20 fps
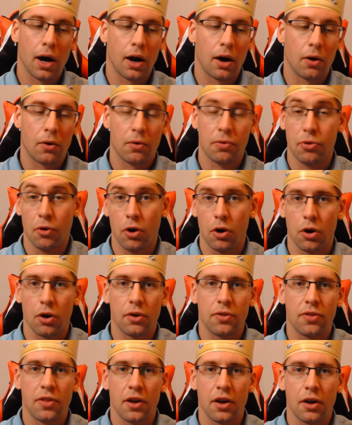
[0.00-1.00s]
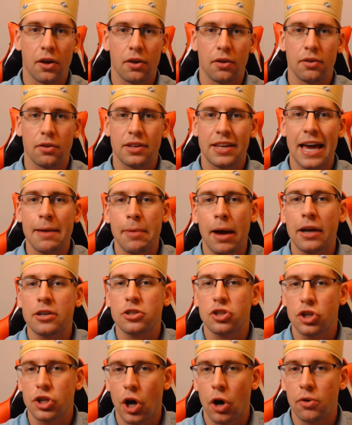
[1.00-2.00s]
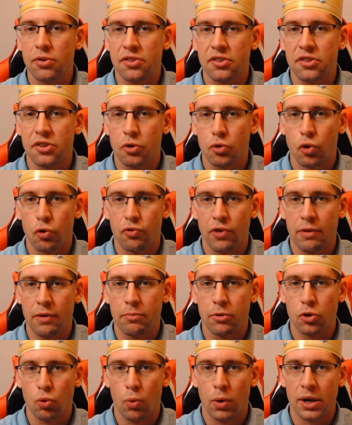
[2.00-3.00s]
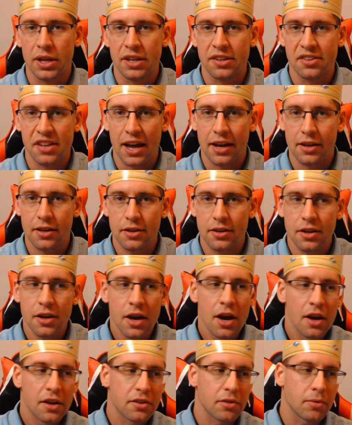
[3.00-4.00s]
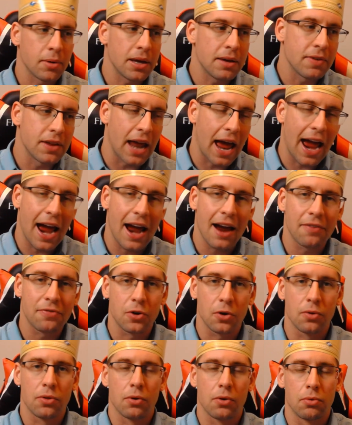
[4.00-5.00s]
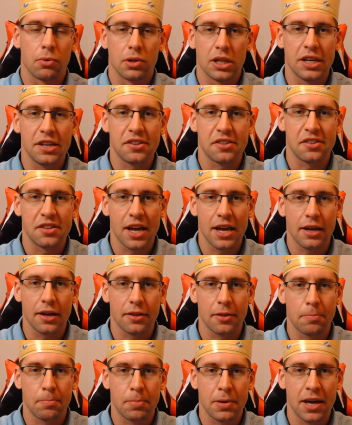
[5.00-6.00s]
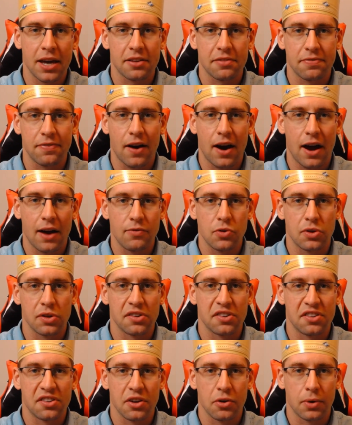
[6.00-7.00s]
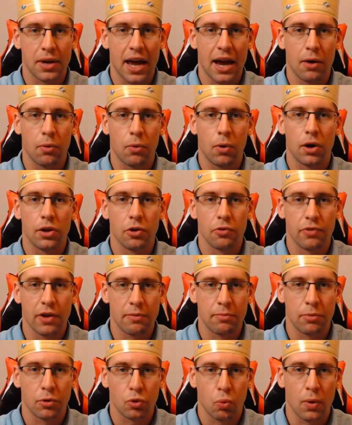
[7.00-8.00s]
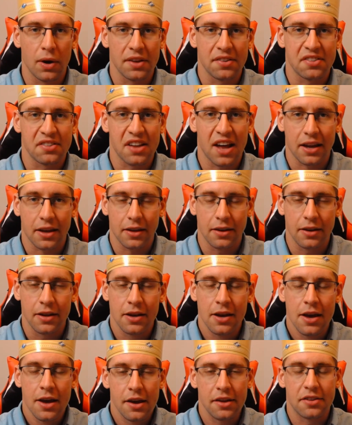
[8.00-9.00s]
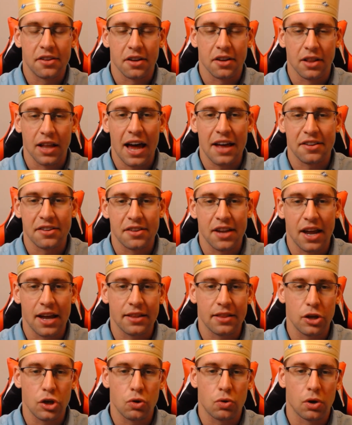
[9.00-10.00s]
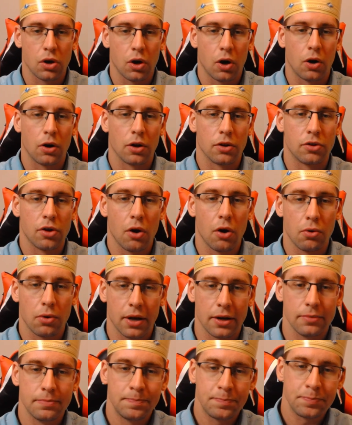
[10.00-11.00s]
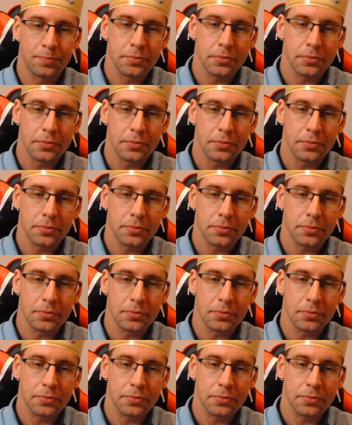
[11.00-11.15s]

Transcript: or third, the game actually goes until November 22nd. So even after the release date of the PS5, you can still get one. November 22nd is the last day that you can earn a token.